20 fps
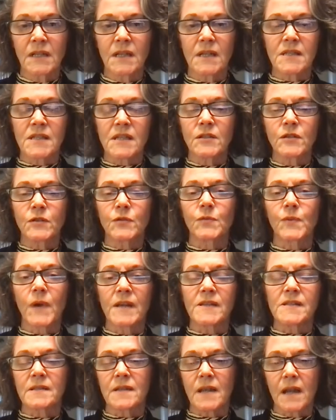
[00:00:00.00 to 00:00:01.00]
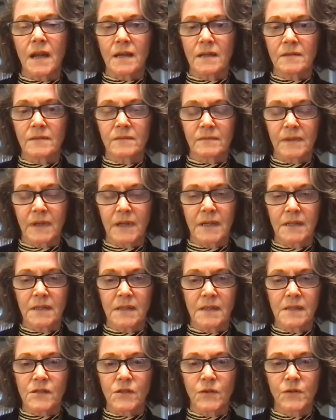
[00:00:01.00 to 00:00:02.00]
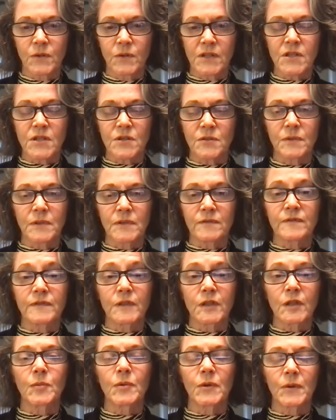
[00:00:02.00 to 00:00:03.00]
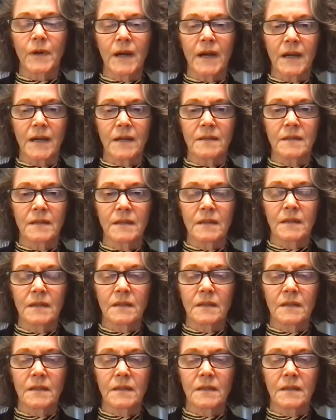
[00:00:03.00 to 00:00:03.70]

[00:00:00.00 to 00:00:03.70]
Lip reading: It's going to resonate, right? It's going to reverberate